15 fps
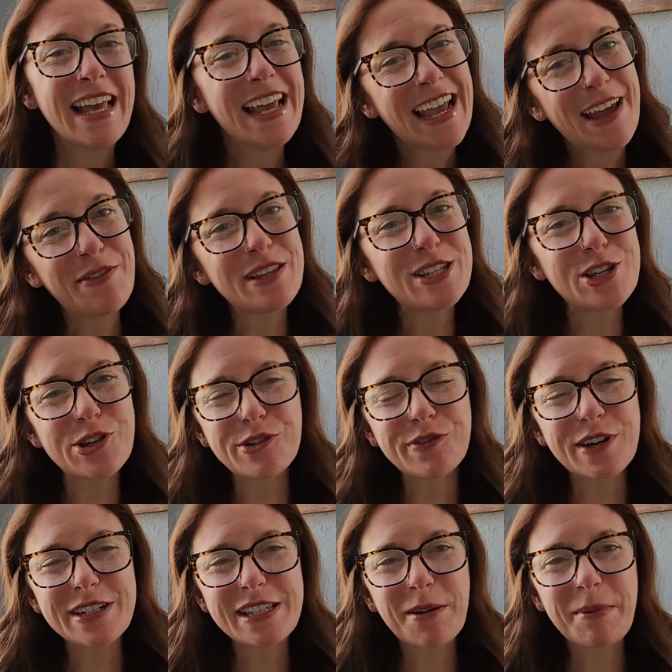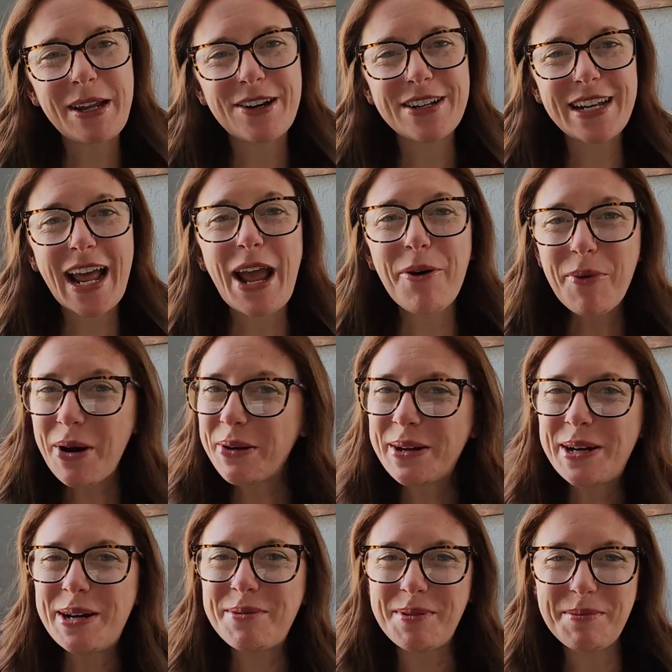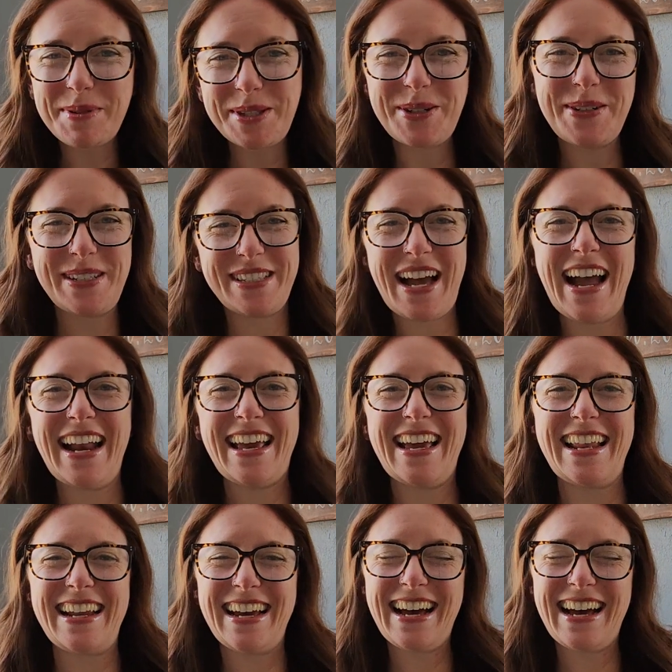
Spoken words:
If this is your first time here today, welcome. I'm so excited.